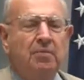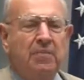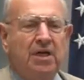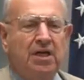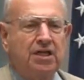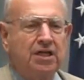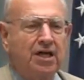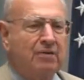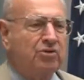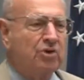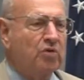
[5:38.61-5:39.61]
many
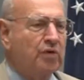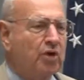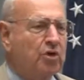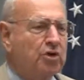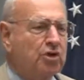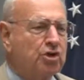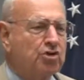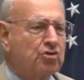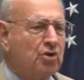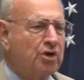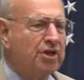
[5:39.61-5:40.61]
times over, could
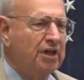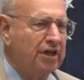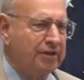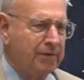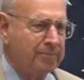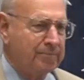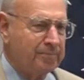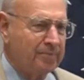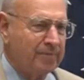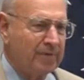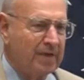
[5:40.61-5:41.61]
destroy the other,
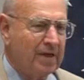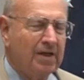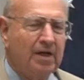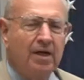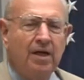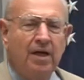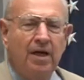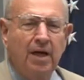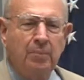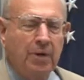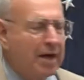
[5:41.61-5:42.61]

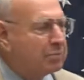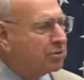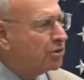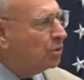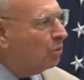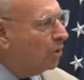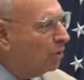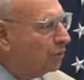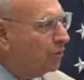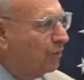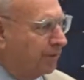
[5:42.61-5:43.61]
and perhaps the
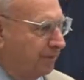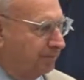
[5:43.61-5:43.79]
world with